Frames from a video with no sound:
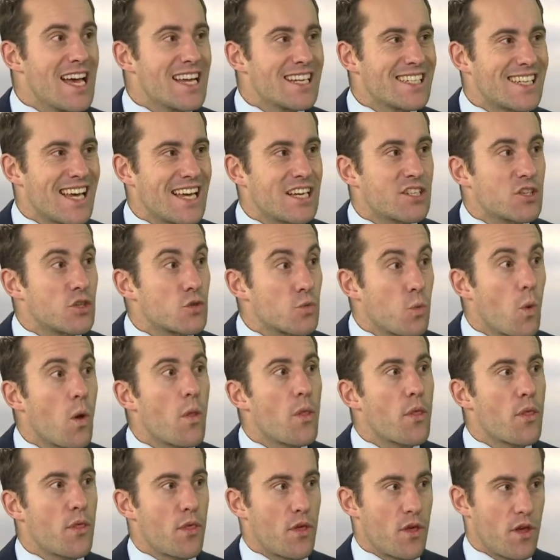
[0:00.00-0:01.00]
takes us
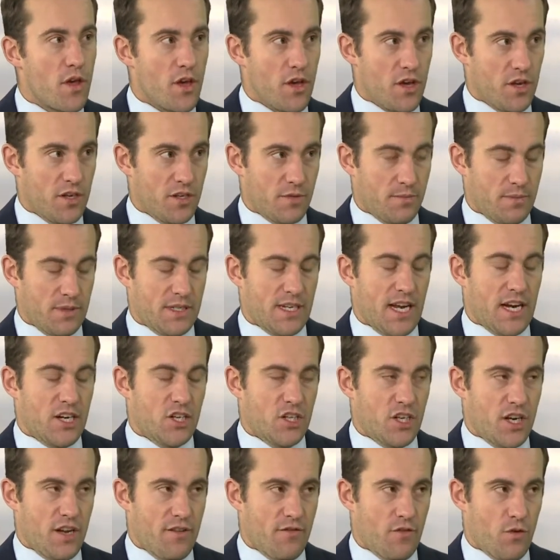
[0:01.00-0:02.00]
1/3
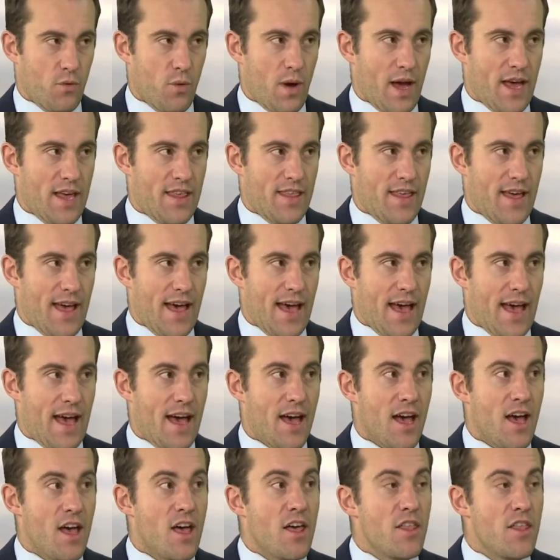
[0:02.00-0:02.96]
potentially of the way there.